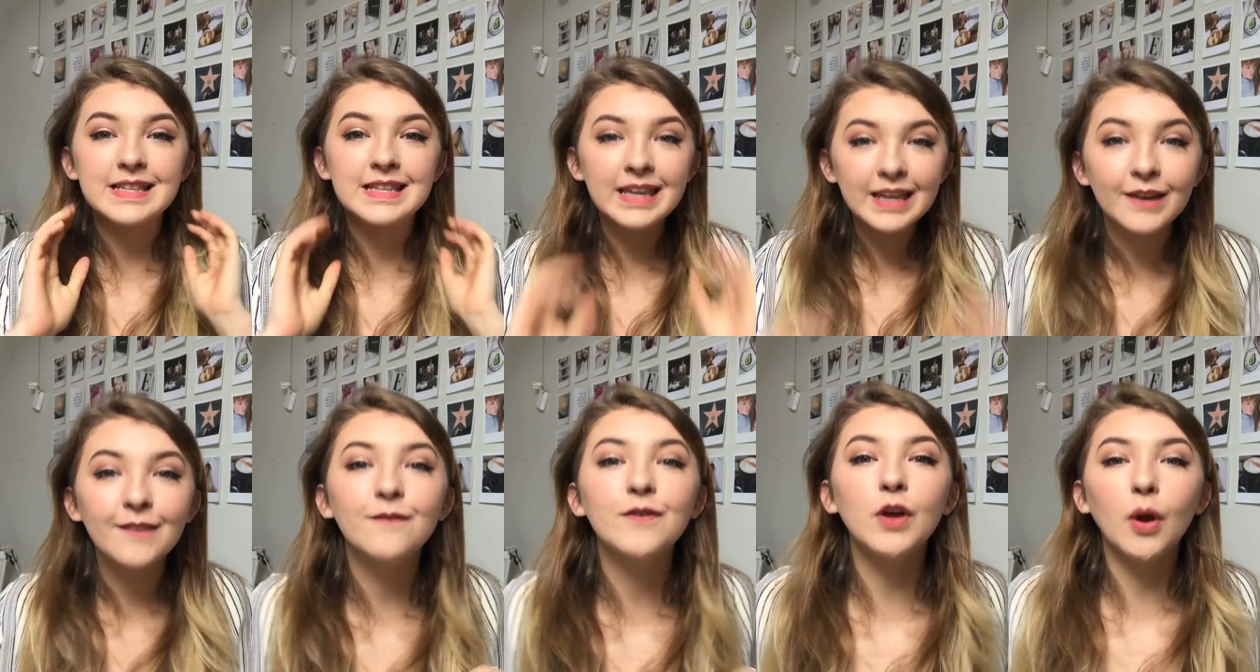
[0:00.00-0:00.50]

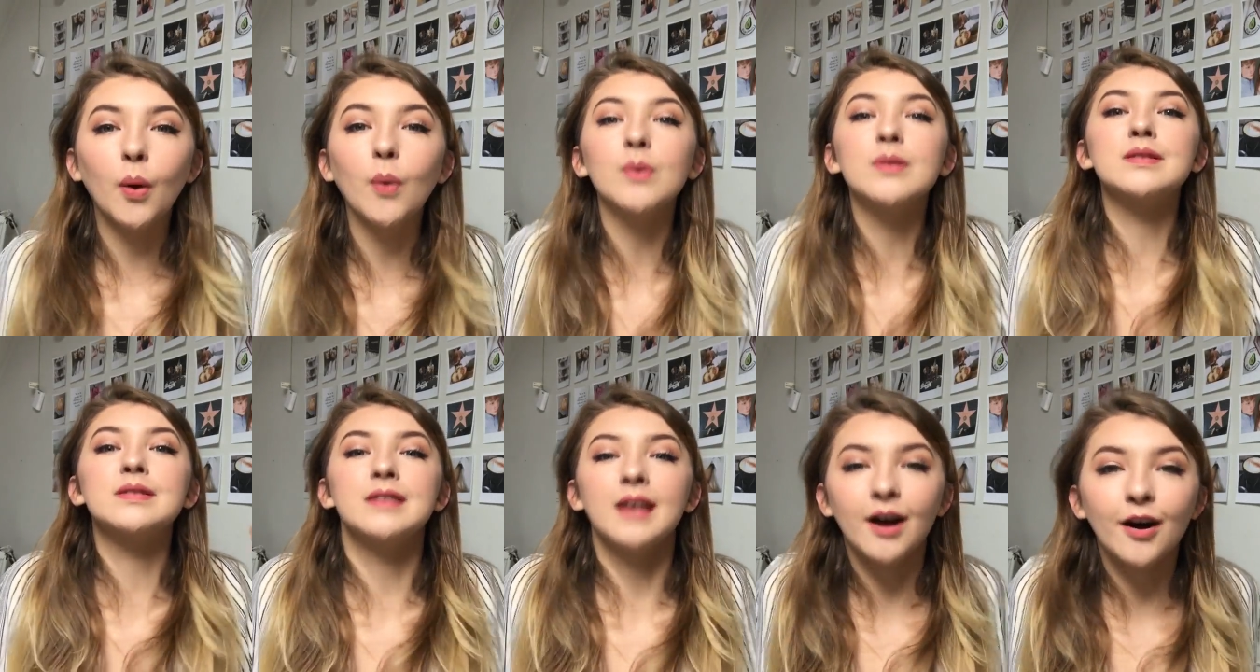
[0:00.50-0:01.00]
Give
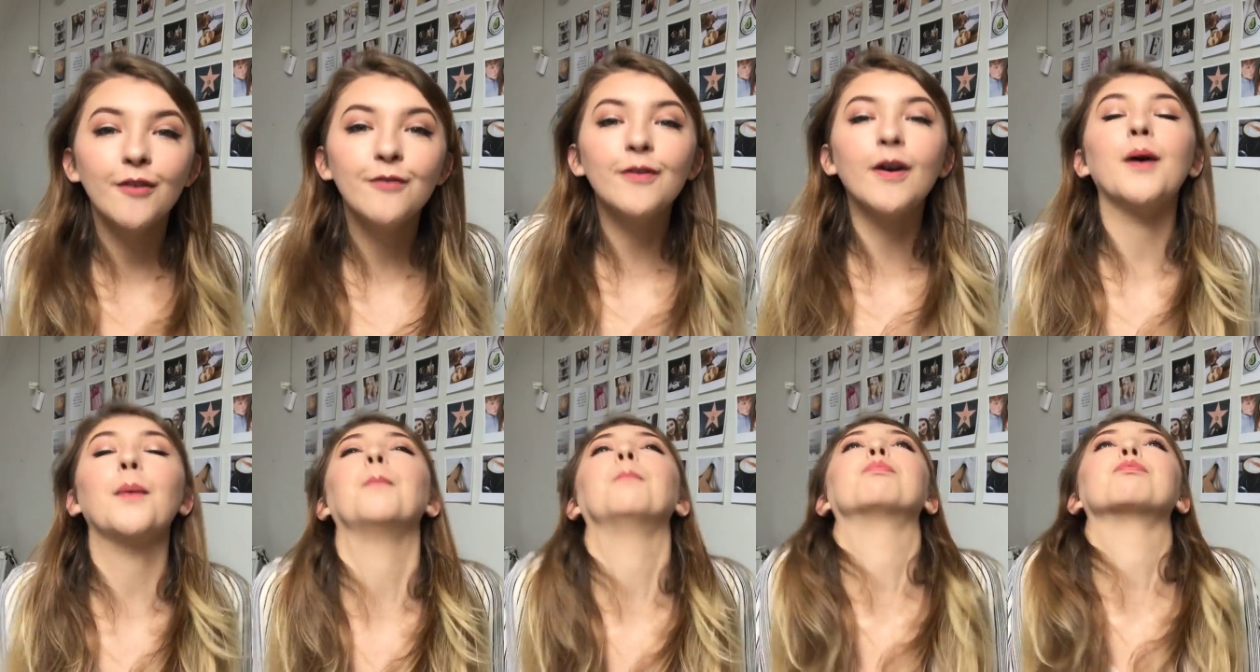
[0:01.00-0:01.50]
yourself
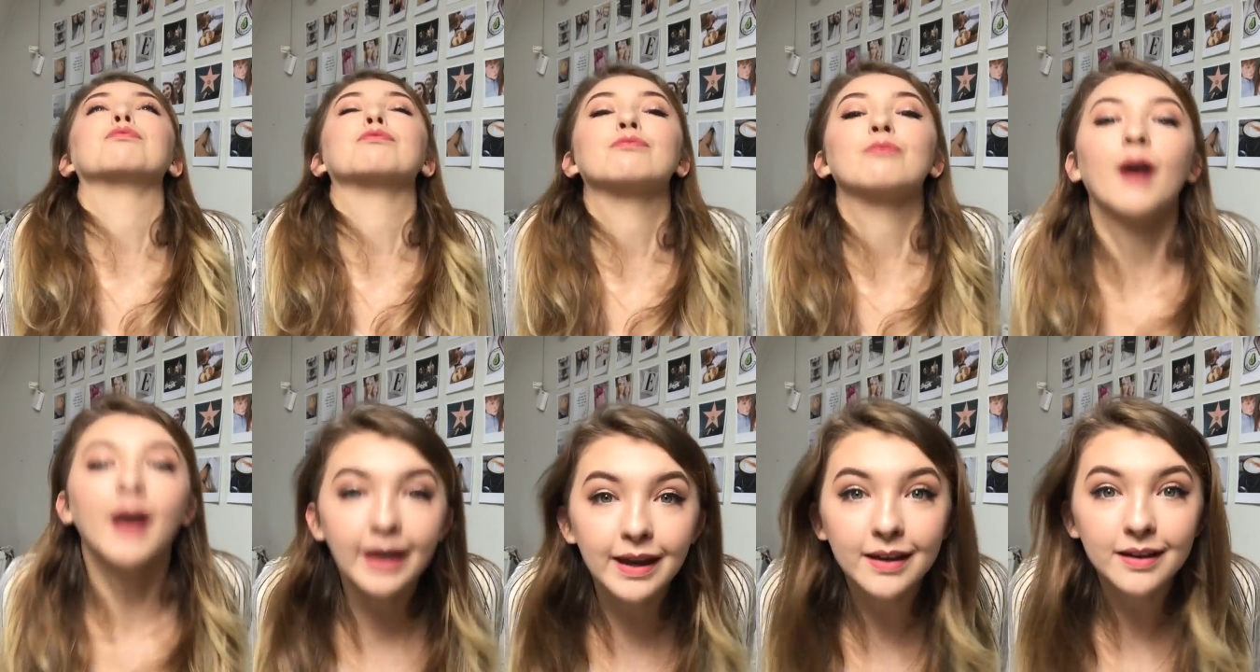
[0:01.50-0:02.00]
a
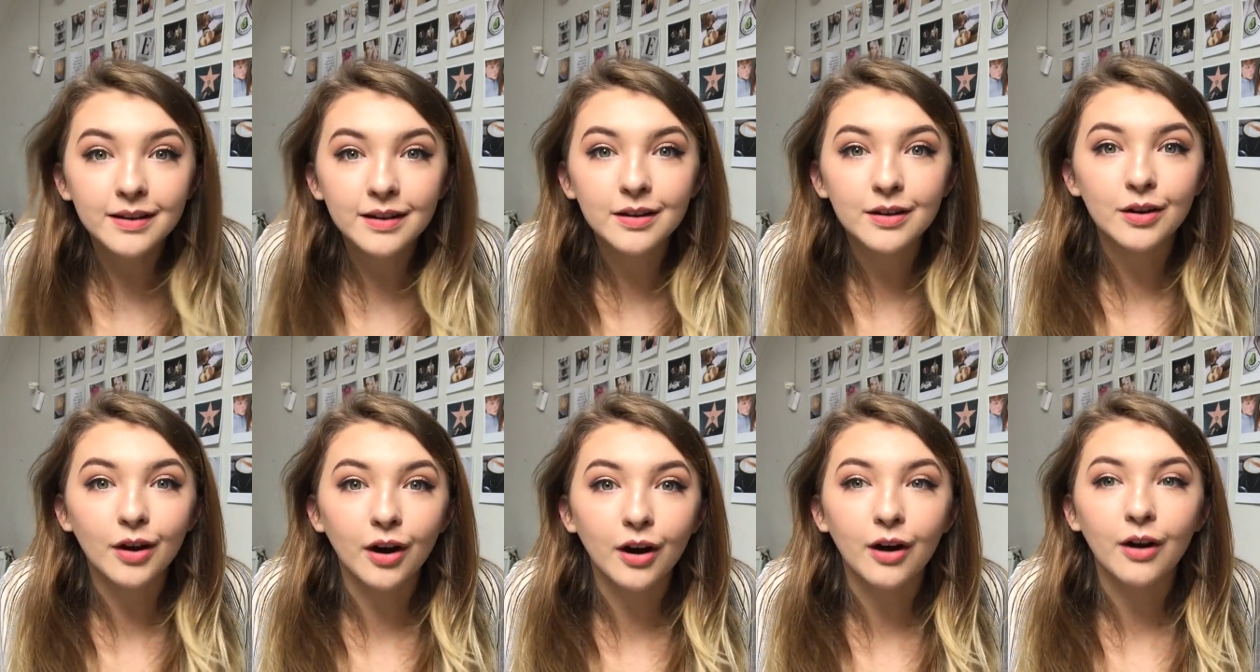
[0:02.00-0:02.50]
break,
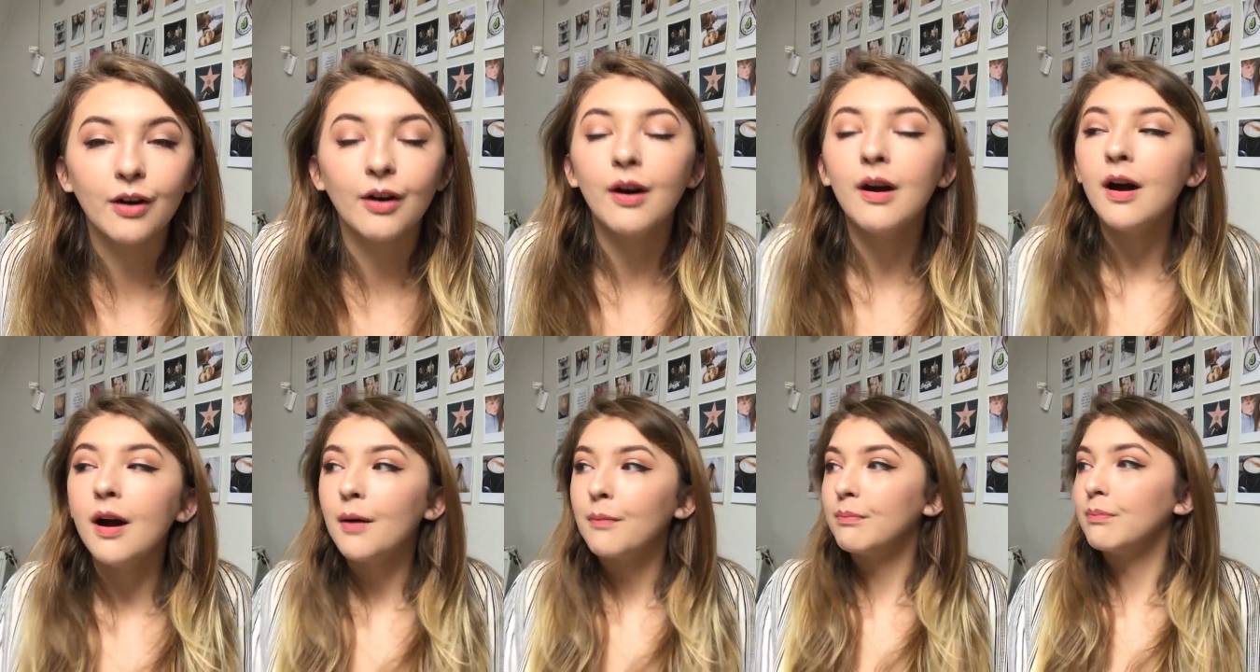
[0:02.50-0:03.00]
girl
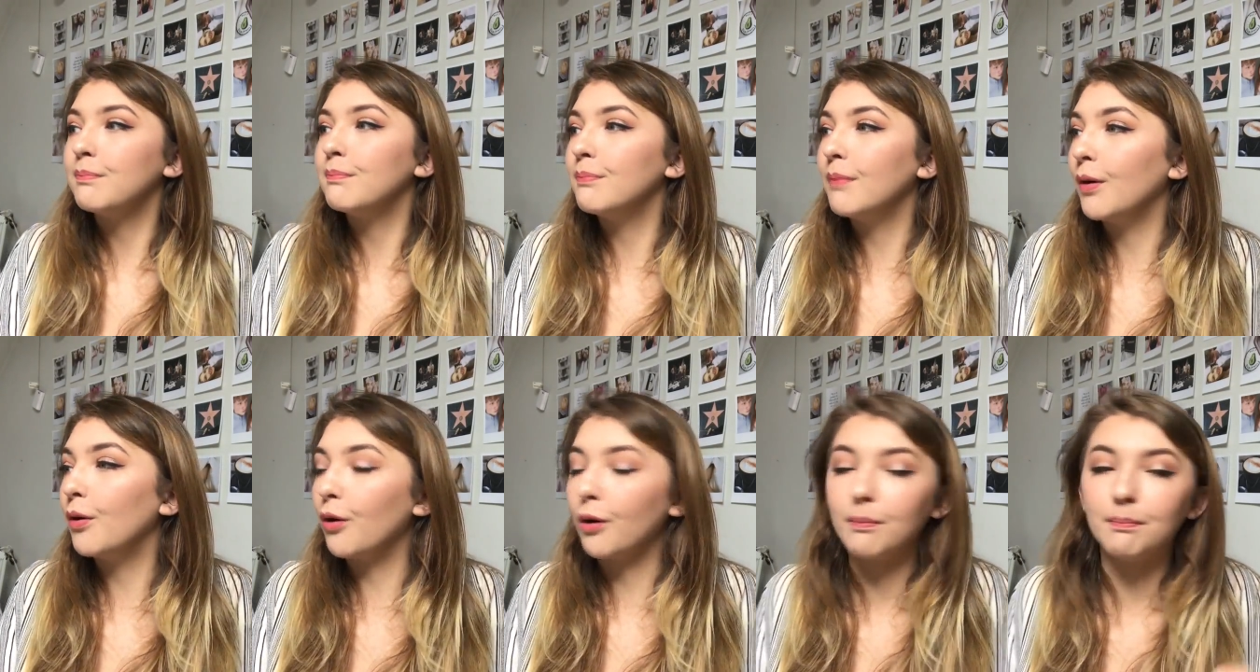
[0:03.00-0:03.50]

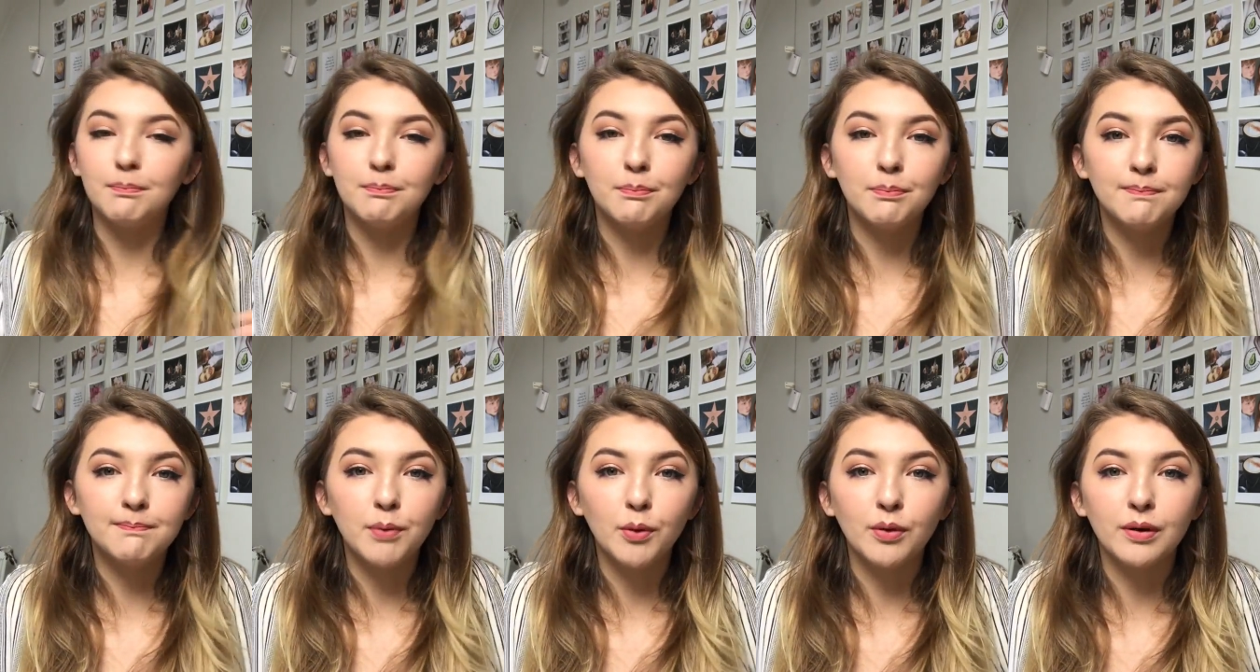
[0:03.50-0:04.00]
or
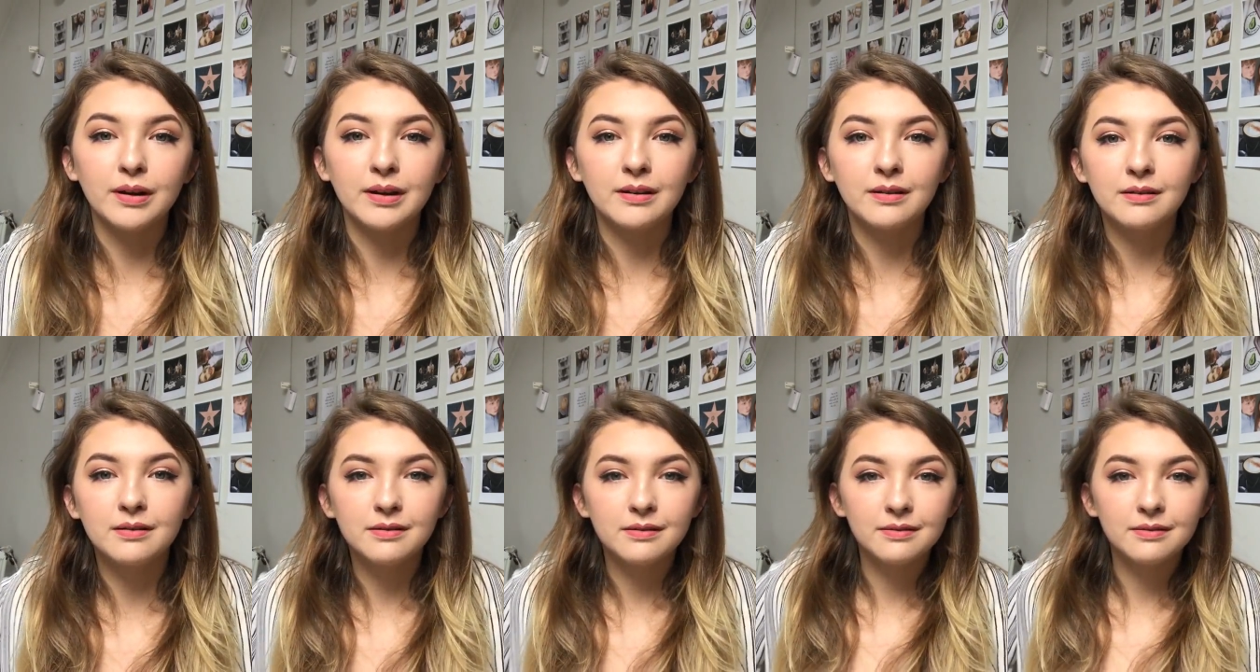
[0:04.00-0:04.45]
boy.